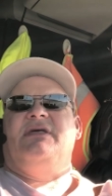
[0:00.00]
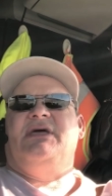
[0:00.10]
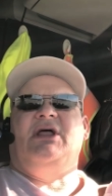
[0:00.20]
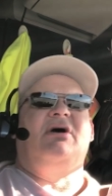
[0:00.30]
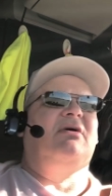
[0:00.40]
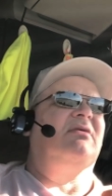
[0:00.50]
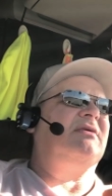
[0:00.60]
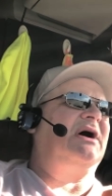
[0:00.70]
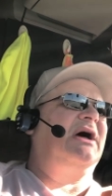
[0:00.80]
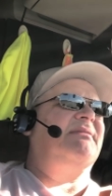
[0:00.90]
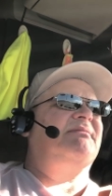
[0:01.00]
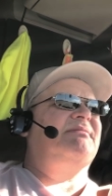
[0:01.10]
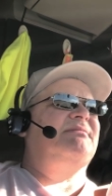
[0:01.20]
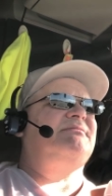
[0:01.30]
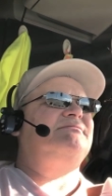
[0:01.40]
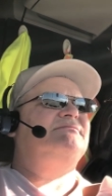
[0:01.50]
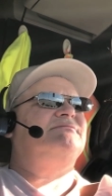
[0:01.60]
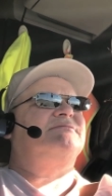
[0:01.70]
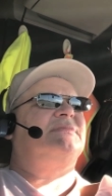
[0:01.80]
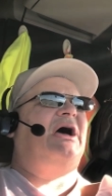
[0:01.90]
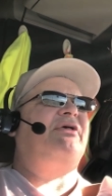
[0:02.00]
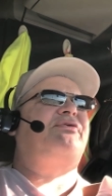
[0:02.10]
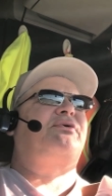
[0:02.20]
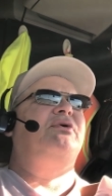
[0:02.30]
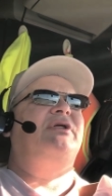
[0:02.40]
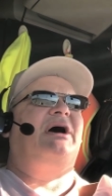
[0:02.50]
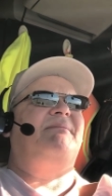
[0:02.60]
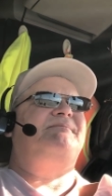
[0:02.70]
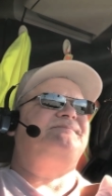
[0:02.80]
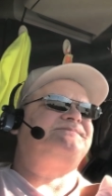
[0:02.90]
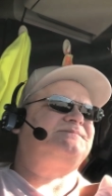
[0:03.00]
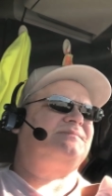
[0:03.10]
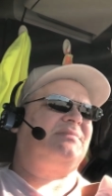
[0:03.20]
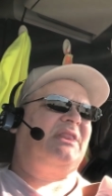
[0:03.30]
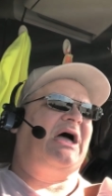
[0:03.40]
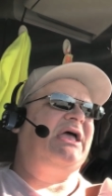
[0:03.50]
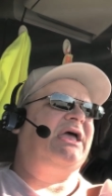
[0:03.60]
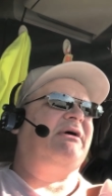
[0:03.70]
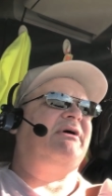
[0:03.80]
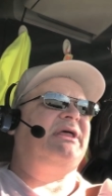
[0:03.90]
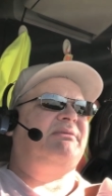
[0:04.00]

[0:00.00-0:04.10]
you know I'm I screwed up. I hear it